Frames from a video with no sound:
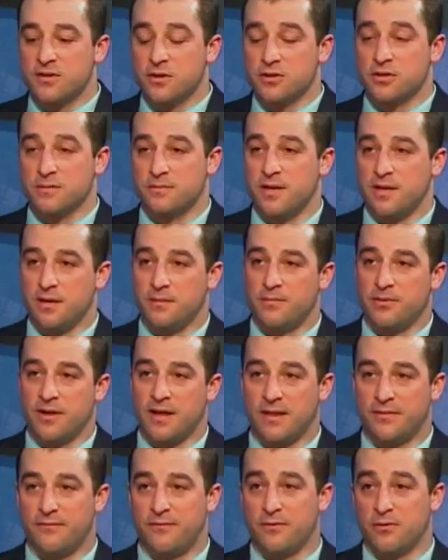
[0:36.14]
social media
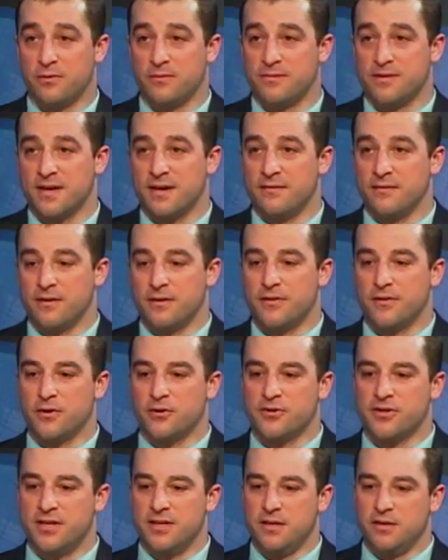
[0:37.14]
platforms have a
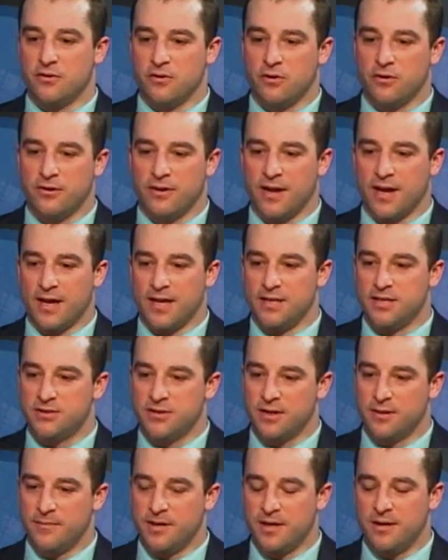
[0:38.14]
13-year-old age
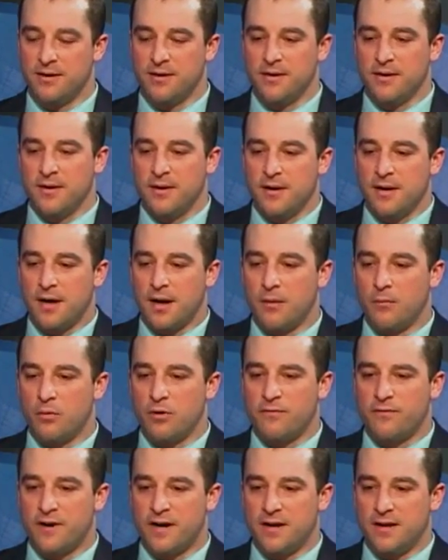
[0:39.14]
limit,
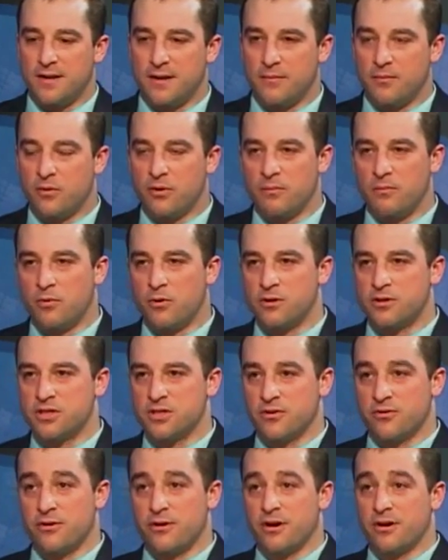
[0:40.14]
we're finding that more and more
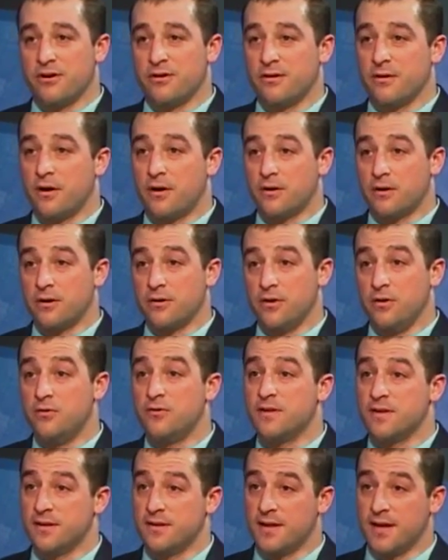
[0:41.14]
children are
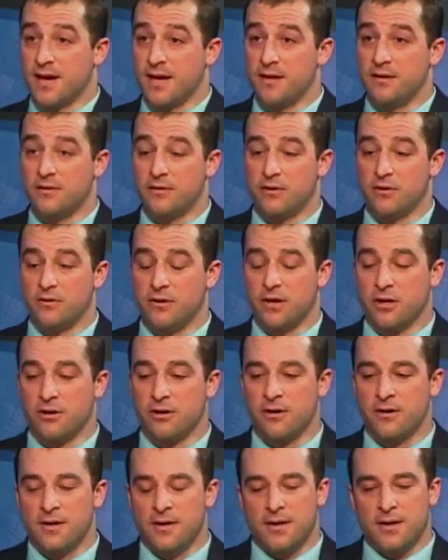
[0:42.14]
using that
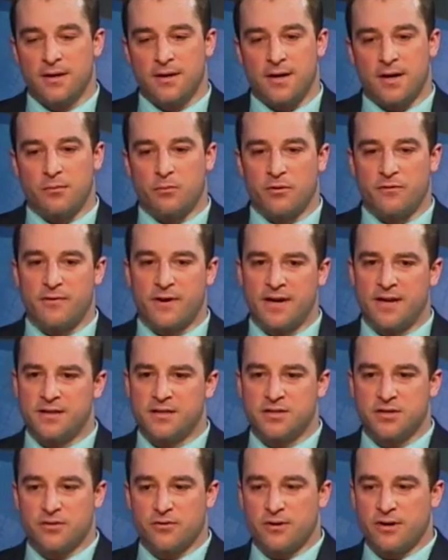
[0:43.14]
earlier. We're finding
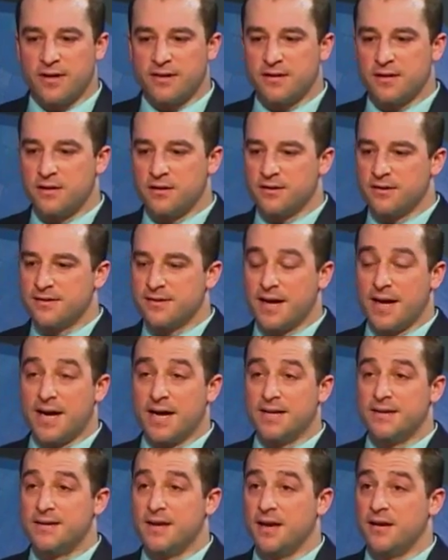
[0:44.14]
children as young as
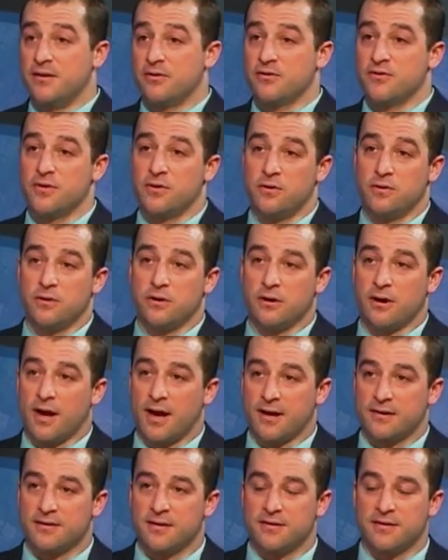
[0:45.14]
9, 10 years old are
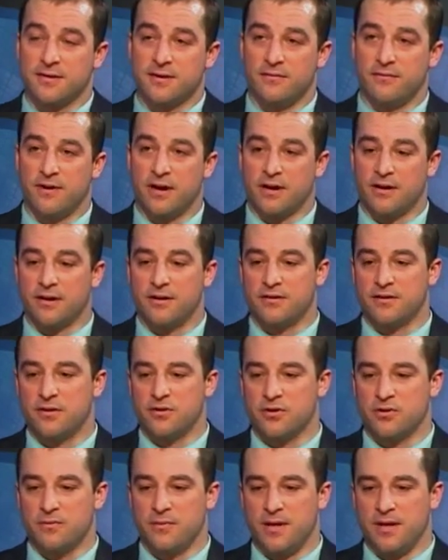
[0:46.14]
accessing various
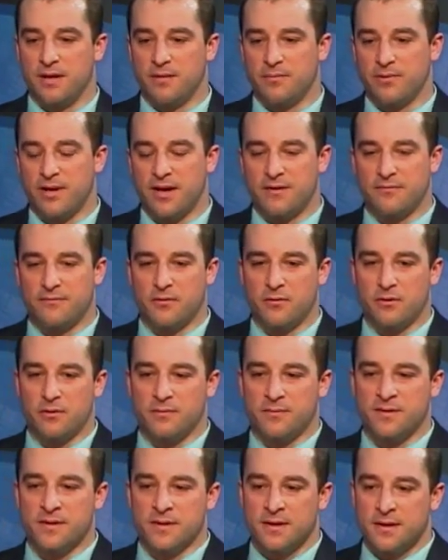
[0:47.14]
social media
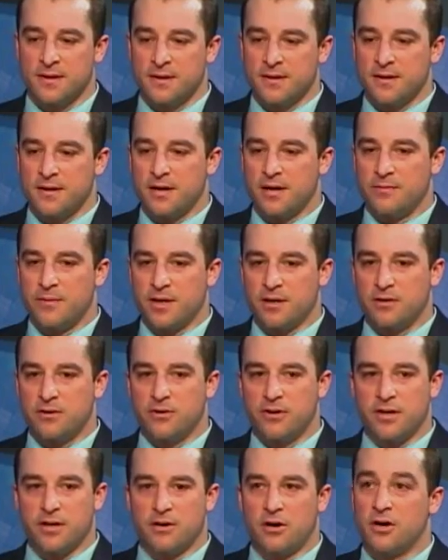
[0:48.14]
platforms,
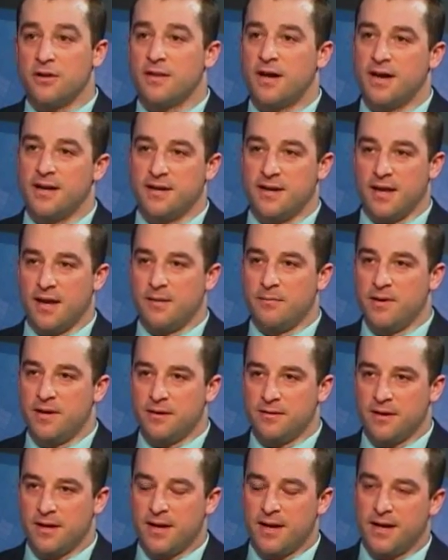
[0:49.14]
including online
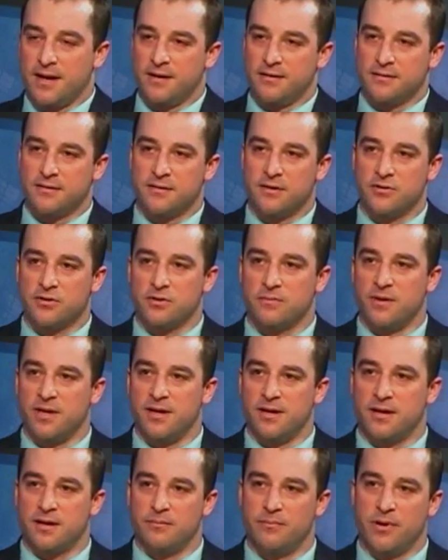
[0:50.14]
gaming that has social
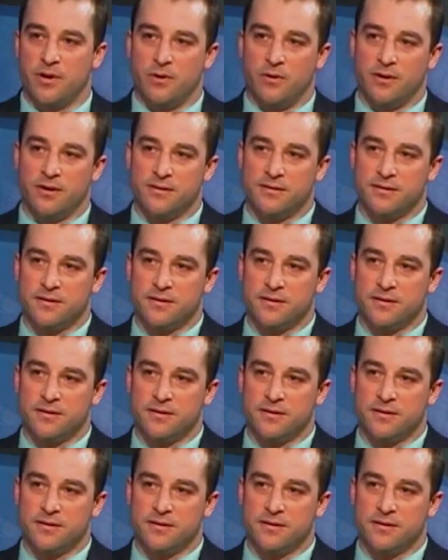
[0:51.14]
media components.